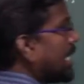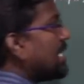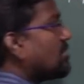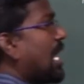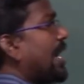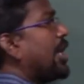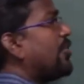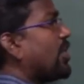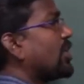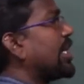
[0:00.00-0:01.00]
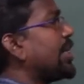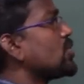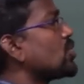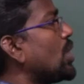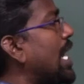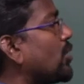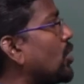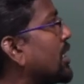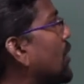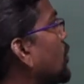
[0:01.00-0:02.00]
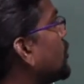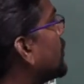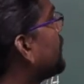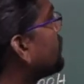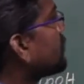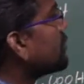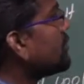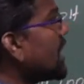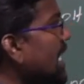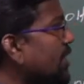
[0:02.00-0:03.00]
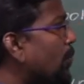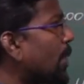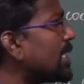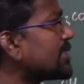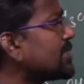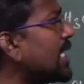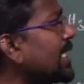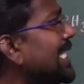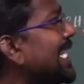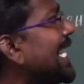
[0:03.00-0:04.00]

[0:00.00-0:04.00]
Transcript: Ethyl iodide further reduced to another one compounds. The process are